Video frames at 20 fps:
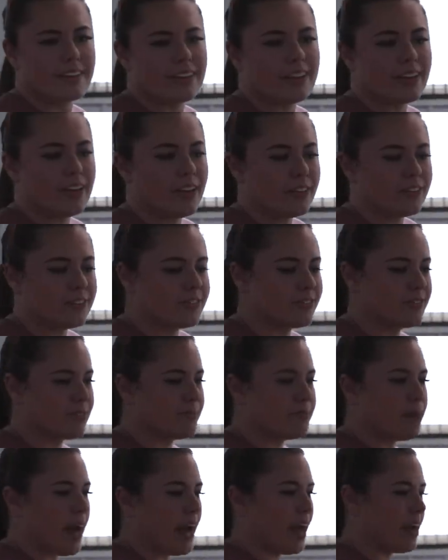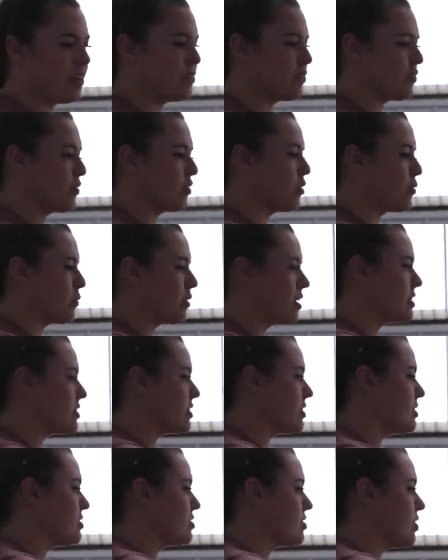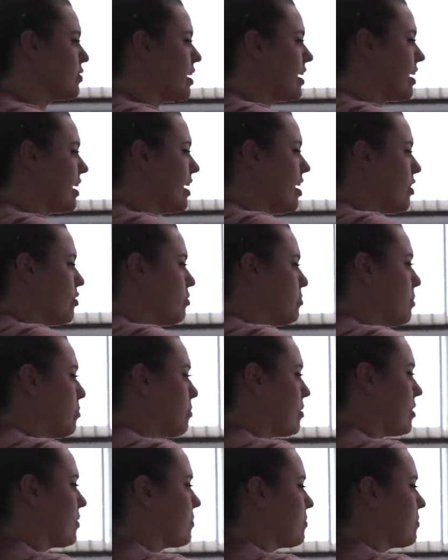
you know, baths for no reason, so I can't remember.